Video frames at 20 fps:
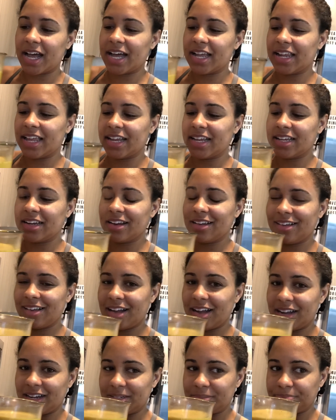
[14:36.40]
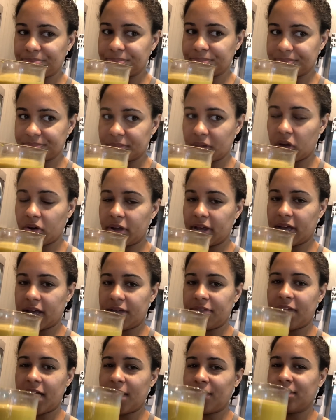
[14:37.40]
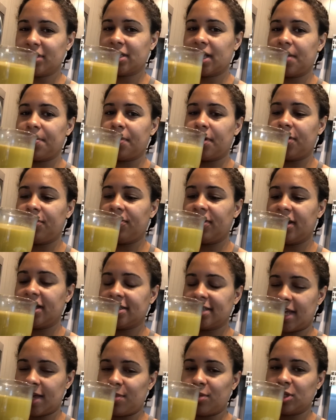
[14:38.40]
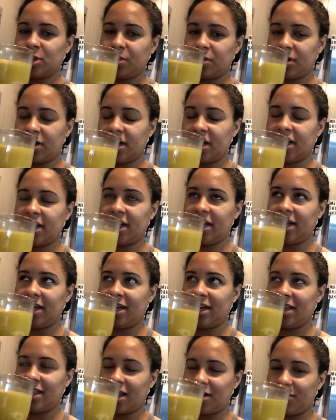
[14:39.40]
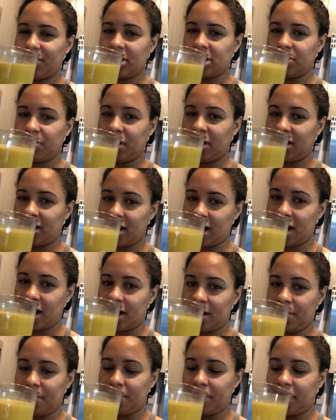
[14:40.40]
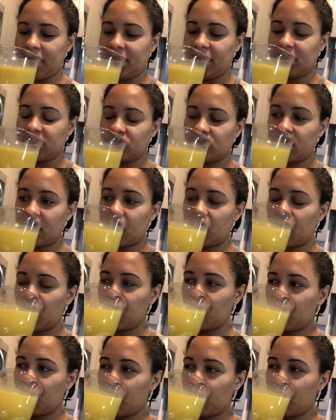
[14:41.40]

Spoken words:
I like it a lot. Oh yeah, that was like perfect. A tablespoon of honey in that recipe that I made yesterday.